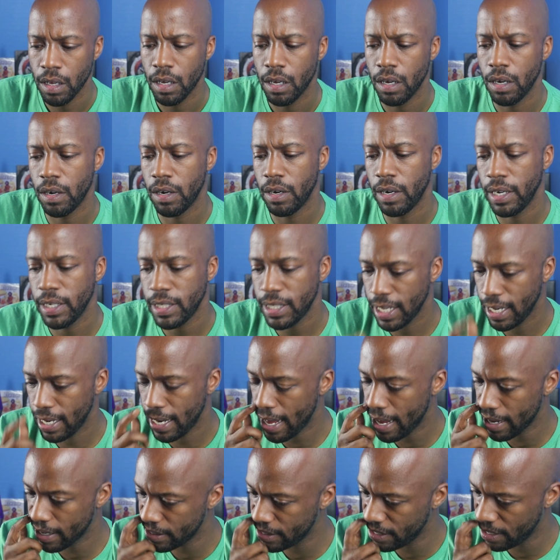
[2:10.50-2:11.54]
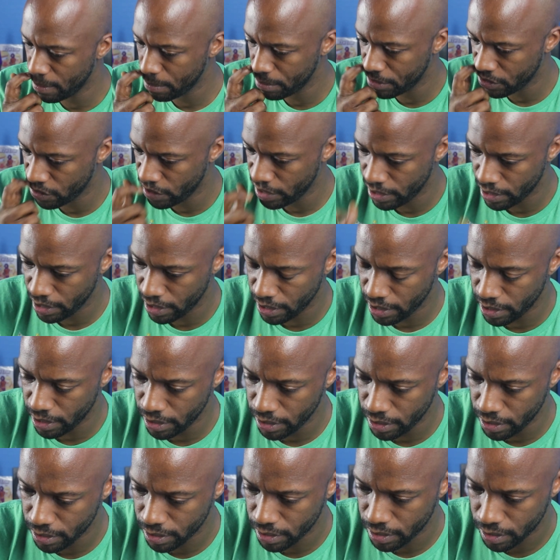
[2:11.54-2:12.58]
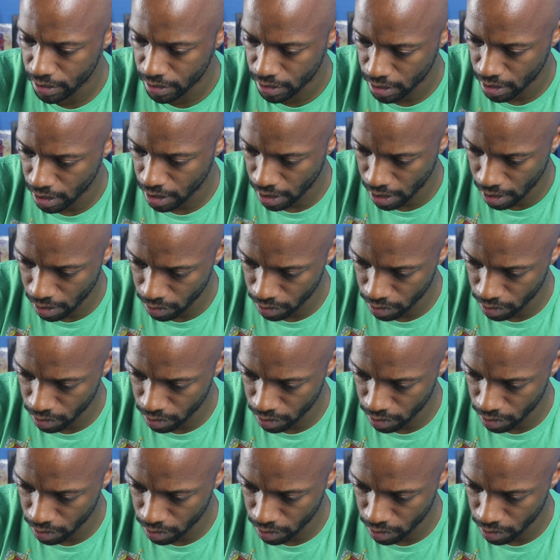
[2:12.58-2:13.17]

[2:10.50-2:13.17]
on, it's a locked up joint again. Alright,